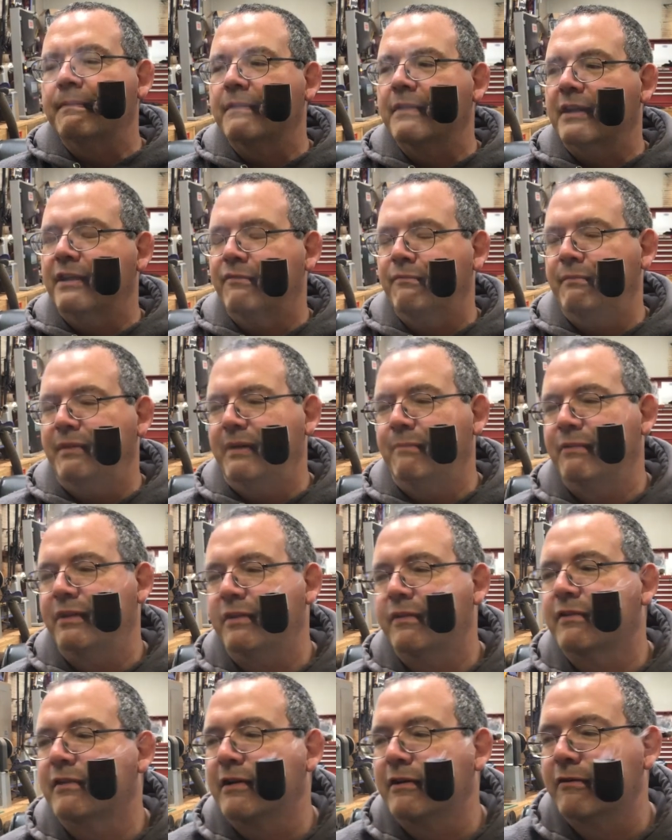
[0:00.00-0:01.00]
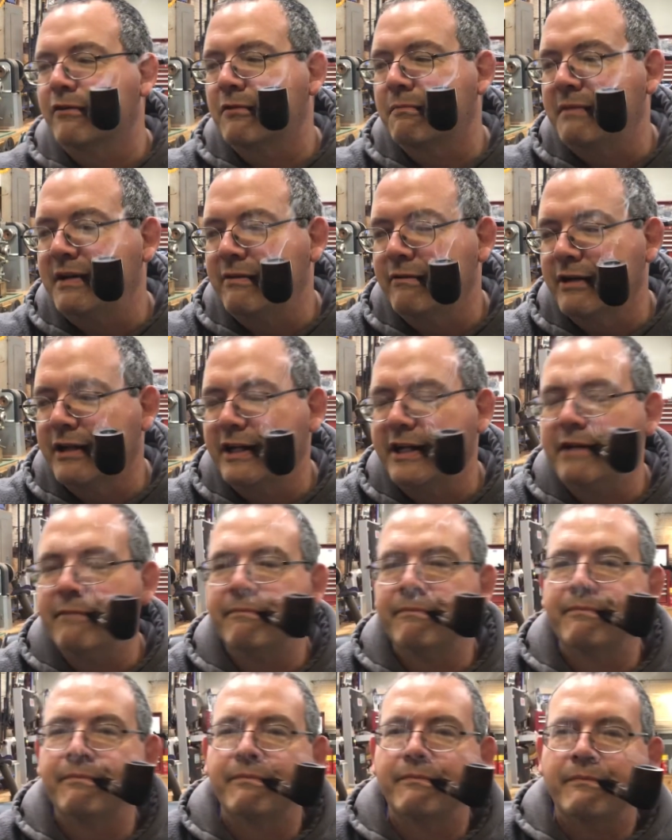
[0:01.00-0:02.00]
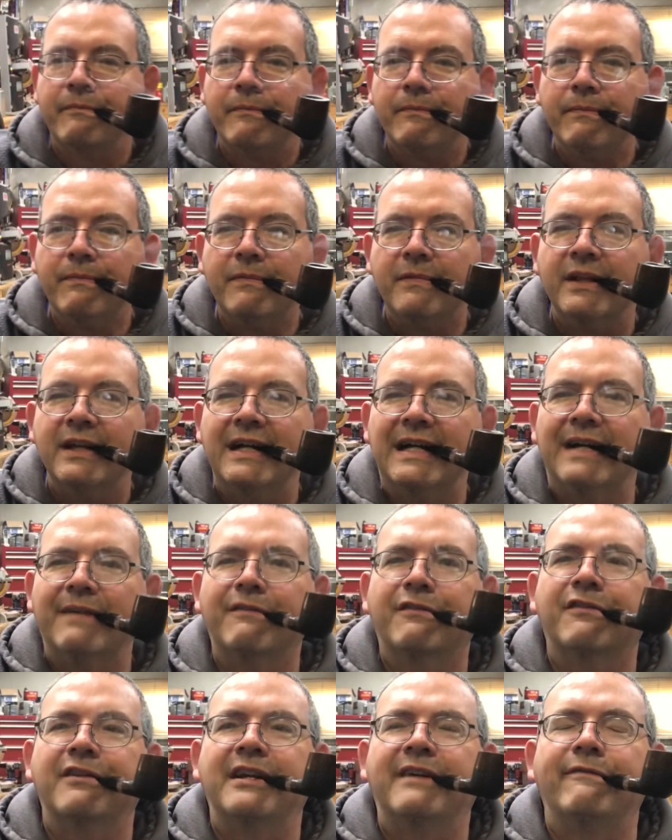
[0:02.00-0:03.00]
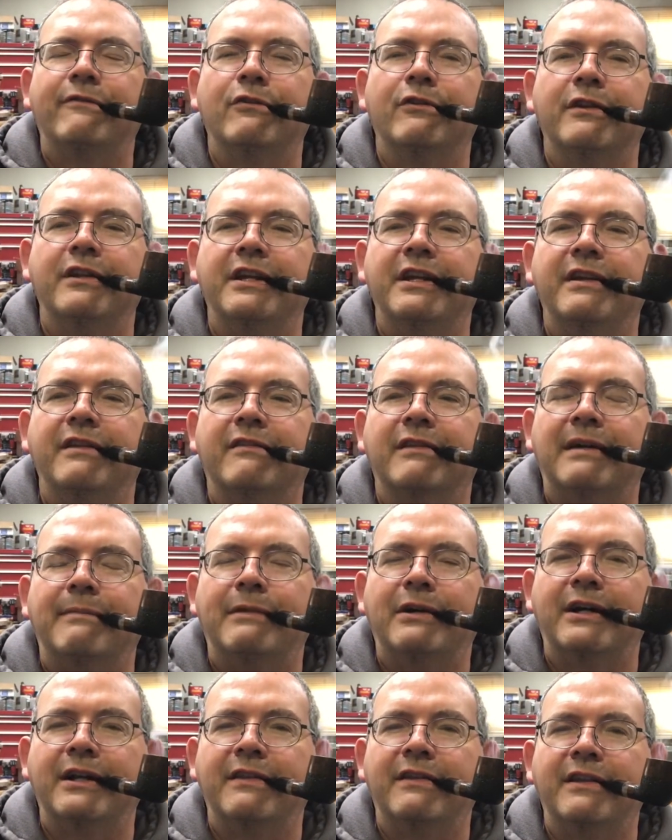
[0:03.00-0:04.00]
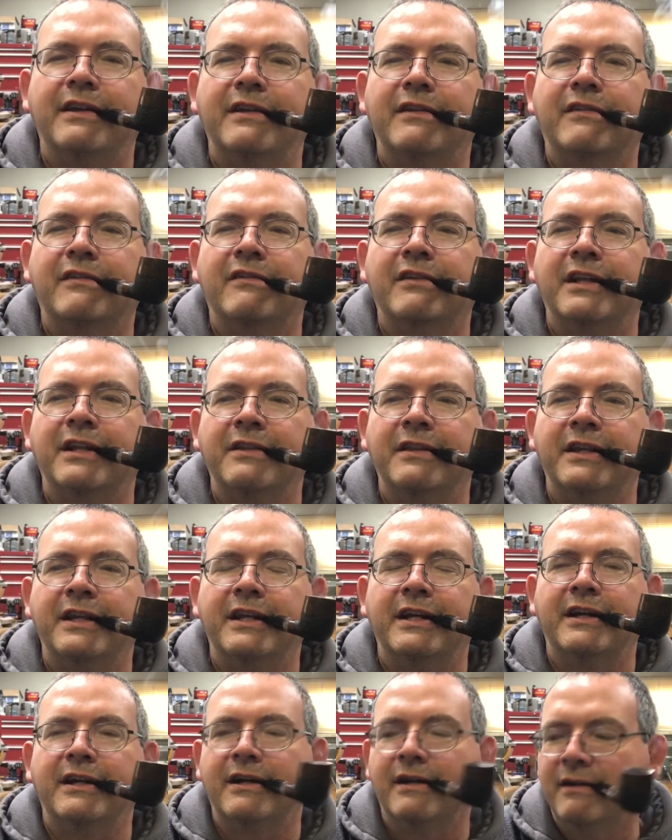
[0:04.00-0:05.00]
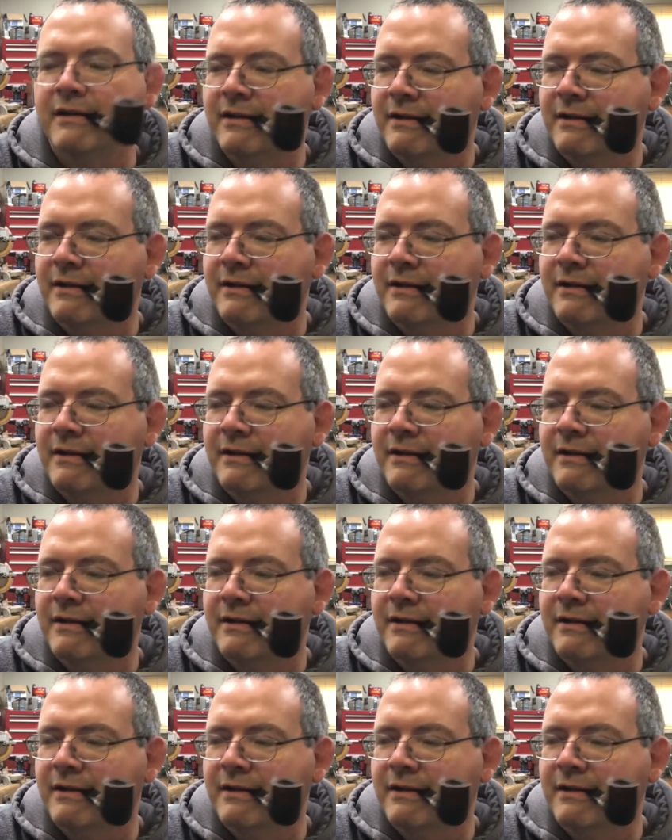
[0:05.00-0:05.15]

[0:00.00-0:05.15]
If memory serves me right, I have several of these. I bought this and the, uh,